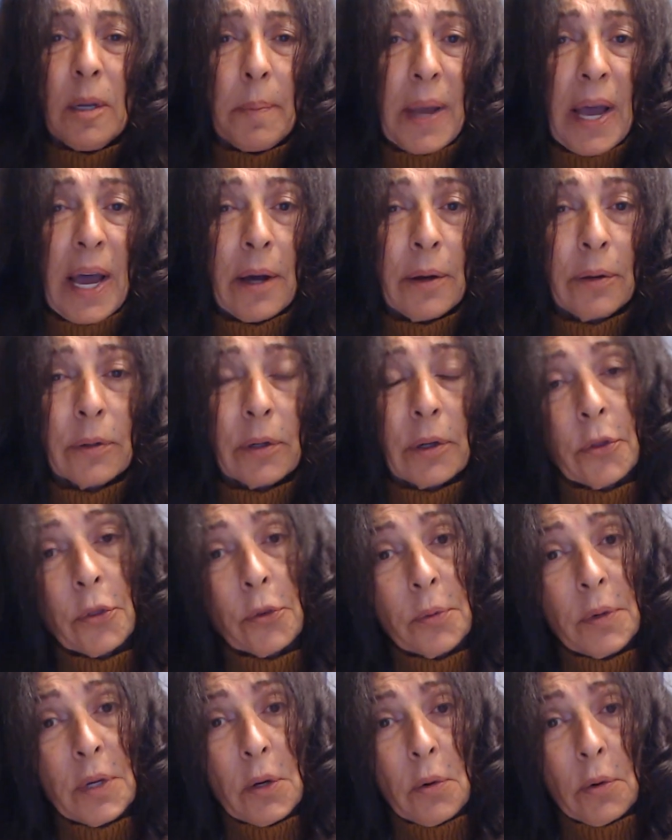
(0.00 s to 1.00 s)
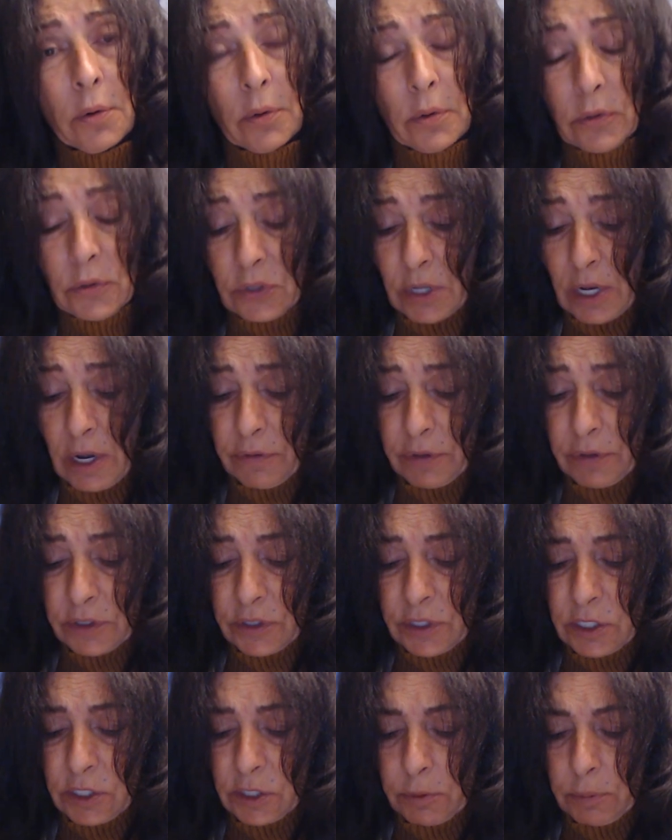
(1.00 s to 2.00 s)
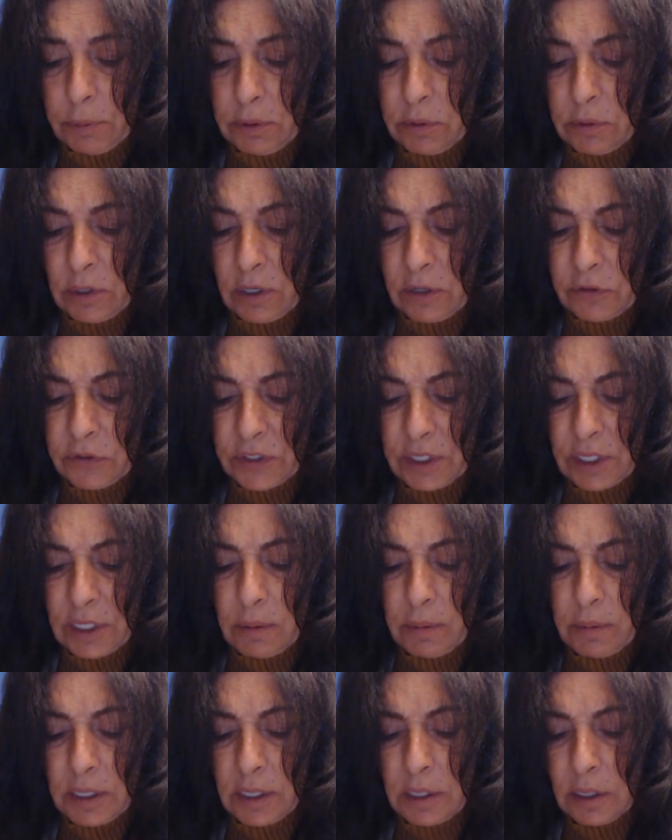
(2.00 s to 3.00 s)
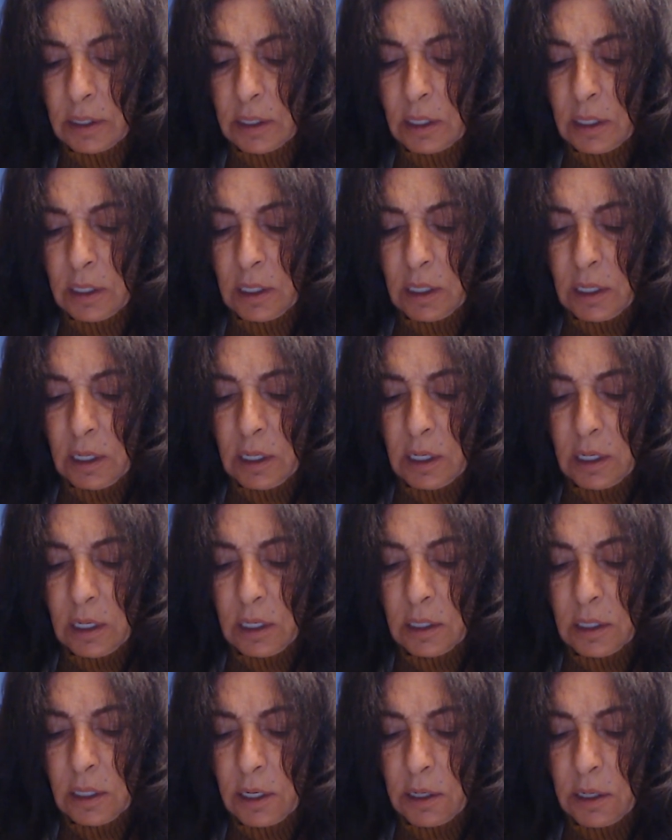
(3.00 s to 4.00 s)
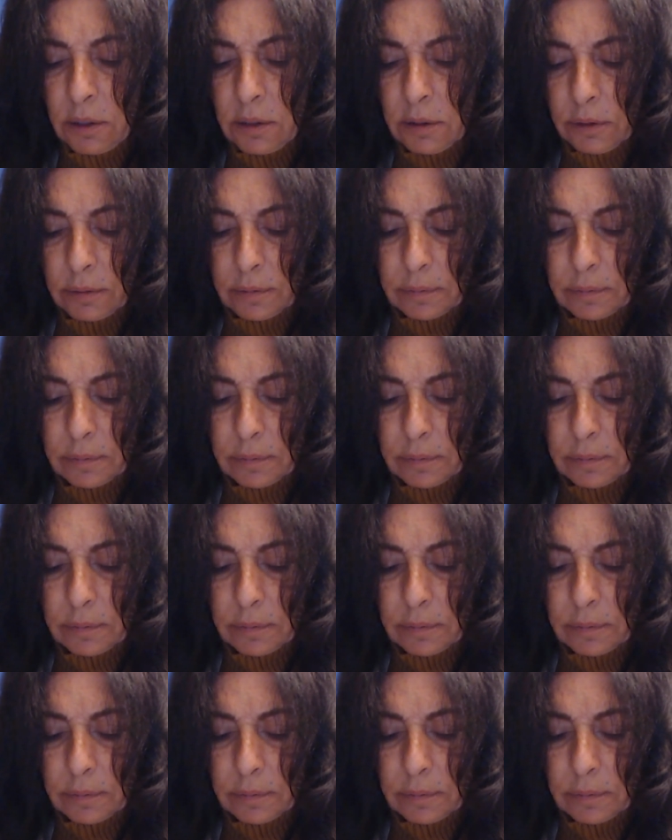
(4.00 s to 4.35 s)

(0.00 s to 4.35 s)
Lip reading: about 3/4 of a teaspoon of cinnamon in here.